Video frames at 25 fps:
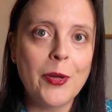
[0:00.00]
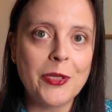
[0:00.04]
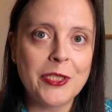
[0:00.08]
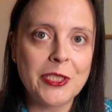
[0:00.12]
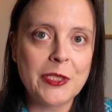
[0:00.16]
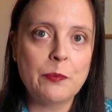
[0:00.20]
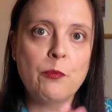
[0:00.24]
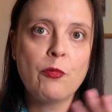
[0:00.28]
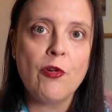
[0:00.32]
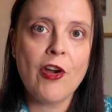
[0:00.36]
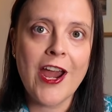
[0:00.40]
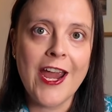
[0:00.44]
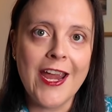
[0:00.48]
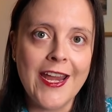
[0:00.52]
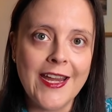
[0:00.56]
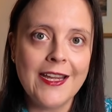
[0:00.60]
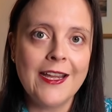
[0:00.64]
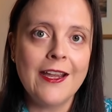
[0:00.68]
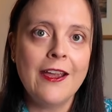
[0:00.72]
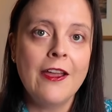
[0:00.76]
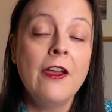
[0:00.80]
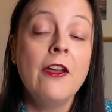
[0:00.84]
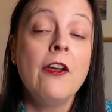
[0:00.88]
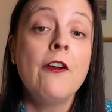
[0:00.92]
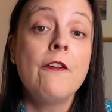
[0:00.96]
bonds
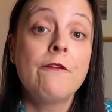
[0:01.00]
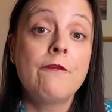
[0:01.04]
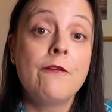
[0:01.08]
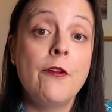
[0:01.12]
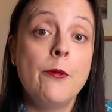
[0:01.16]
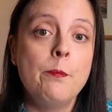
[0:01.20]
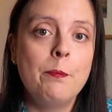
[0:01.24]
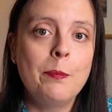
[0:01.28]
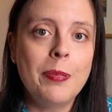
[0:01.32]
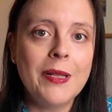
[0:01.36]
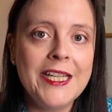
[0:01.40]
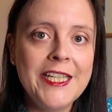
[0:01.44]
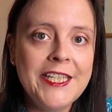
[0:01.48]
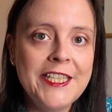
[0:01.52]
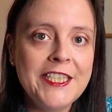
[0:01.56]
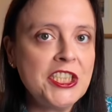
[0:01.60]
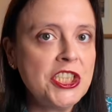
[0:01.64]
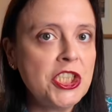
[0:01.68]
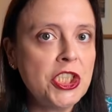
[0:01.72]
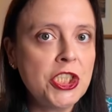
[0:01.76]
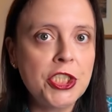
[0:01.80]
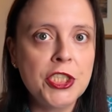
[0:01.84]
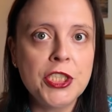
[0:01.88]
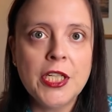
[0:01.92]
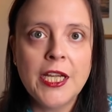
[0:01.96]
break, from
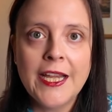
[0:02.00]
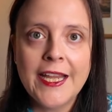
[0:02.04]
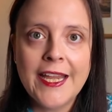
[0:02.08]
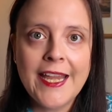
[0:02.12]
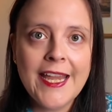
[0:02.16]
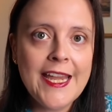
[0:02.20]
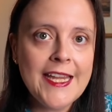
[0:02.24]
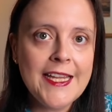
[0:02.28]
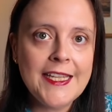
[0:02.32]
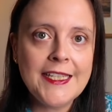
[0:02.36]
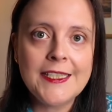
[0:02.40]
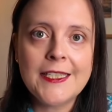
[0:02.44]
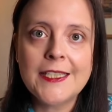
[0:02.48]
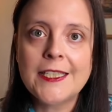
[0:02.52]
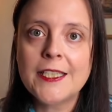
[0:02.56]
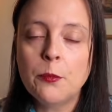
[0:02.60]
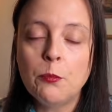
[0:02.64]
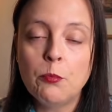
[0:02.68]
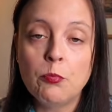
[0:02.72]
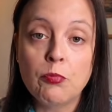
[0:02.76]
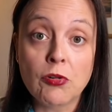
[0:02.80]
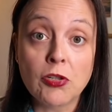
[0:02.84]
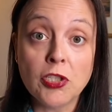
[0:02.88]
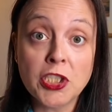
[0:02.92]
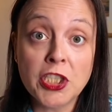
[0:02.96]
bleach, heat,
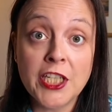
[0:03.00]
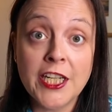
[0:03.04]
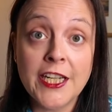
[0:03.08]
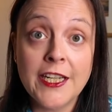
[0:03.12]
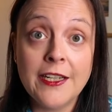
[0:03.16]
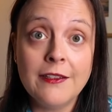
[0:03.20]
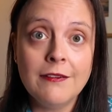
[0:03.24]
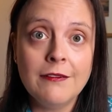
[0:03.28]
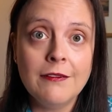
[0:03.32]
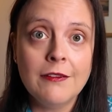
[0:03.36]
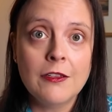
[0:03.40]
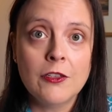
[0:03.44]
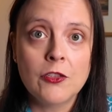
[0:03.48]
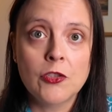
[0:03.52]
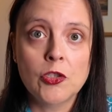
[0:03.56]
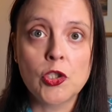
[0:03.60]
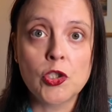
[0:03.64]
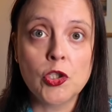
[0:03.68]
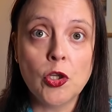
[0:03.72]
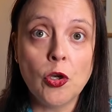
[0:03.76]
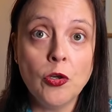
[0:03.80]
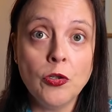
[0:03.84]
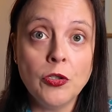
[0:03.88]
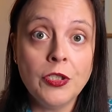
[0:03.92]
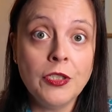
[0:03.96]
brushing,
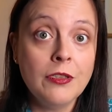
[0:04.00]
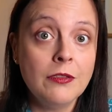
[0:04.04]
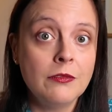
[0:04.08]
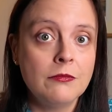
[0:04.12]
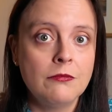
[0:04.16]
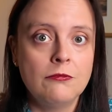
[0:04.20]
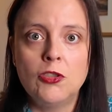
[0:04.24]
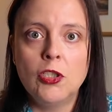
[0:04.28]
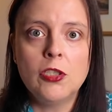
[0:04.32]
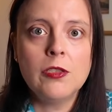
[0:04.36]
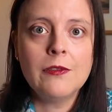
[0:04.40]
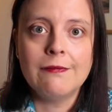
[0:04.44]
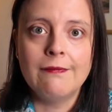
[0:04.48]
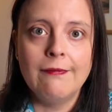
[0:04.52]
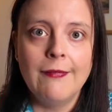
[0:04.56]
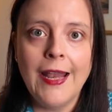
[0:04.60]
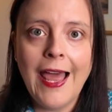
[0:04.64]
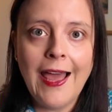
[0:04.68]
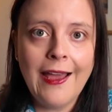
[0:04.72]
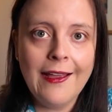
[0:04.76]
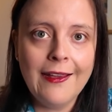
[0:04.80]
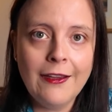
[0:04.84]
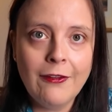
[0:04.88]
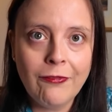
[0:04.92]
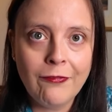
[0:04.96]
sun, just
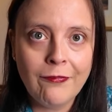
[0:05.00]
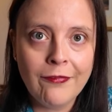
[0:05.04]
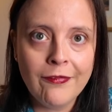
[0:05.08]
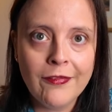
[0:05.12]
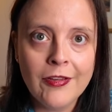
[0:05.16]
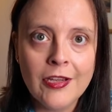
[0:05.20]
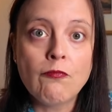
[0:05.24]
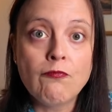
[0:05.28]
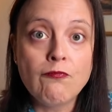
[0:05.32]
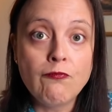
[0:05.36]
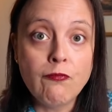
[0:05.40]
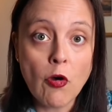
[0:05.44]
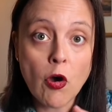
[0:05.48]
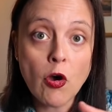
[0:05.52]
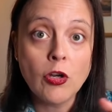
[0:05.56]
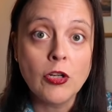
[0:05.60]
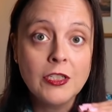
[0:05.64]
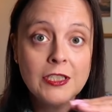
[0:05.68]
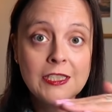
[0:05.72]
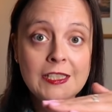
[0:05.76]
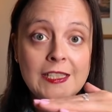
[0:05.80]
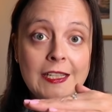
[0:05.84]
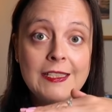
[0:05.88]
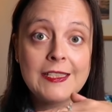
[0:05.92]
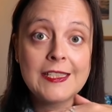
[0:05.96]
life, the
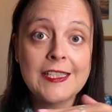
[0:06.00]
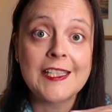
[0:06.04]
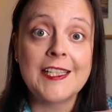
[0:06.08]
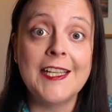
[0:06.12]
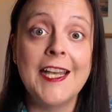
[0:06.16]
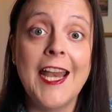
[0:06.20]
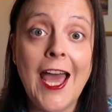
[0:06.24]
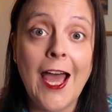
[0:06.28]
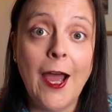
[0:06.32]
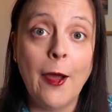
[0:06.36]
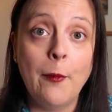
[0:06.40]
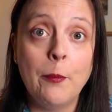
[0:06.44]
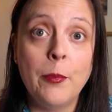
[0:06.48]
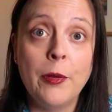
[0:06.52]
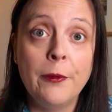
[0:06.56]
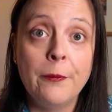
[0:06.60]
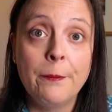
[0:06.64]
rungs snap.